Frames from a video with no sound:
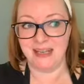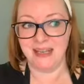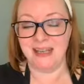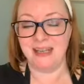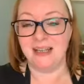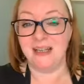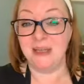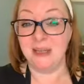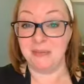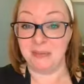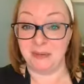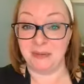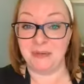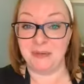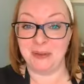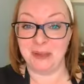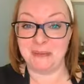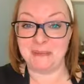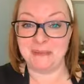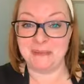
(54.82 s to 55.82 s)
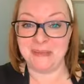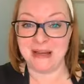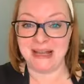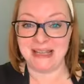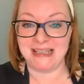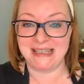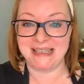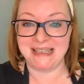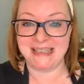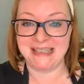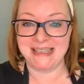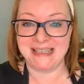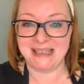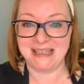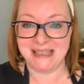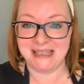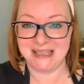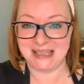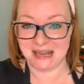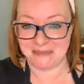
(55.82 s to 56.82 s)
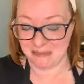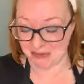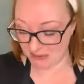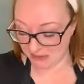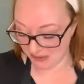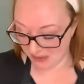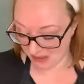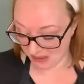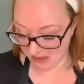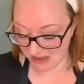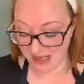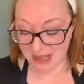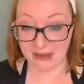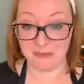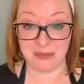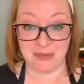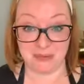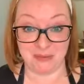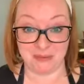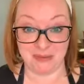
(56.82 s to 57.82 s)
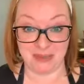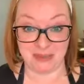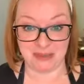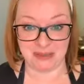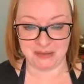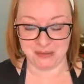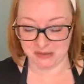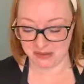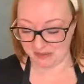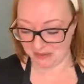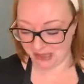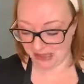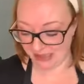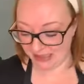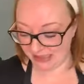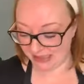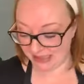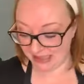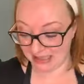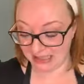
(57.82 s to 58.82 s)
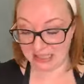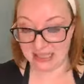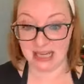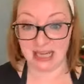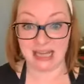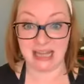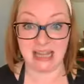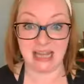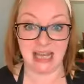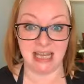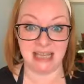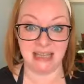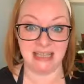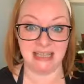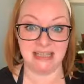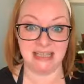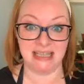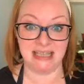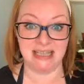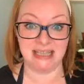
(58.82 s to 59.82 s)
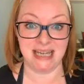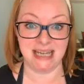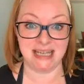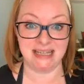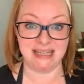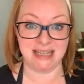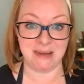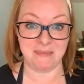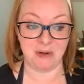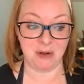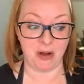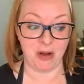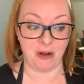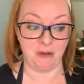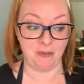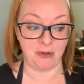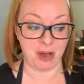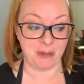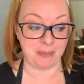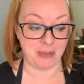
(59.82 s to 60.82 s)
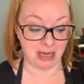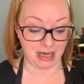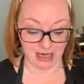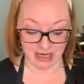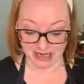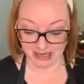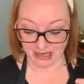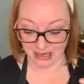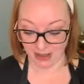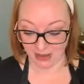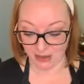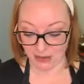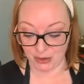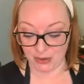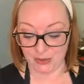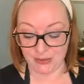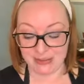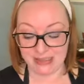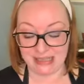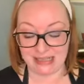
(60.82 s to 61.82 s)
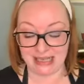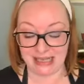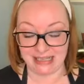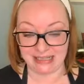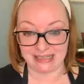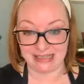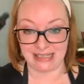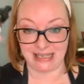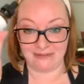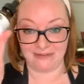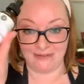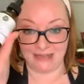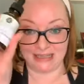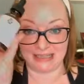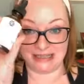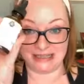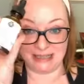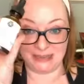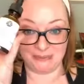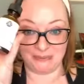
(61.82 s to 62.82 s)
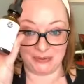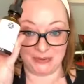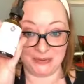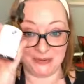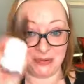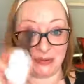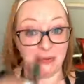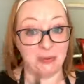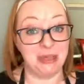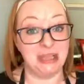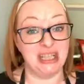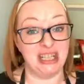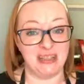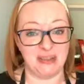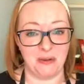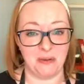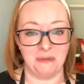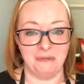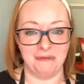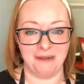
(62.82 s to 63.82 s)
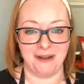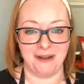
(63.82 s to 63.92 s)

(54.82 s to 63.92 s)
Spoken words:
Lipofirm Med demo, which will be on the YouTube channel tonight. I then did a demo of applying our new C&E Advanced Skin Booster, which is over